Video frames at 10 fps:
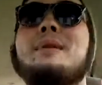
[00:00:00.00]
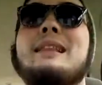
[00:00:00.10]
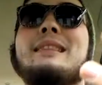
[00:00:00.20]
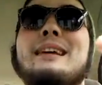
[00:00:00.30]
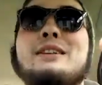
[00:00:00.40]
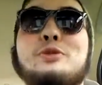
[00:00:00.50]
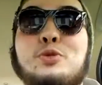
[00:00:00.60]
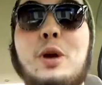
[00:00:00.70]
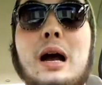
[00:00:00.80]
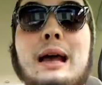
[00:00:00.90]
a bad thing to
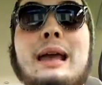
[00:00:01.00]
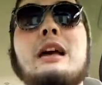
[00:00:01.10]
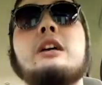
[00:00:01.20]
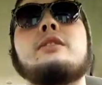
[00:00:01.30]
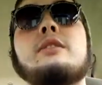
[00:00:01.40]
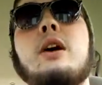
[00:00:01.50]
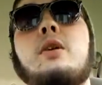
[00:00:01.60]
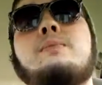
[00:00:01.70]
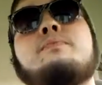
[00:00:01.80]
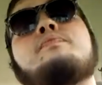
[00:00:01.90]
try. So,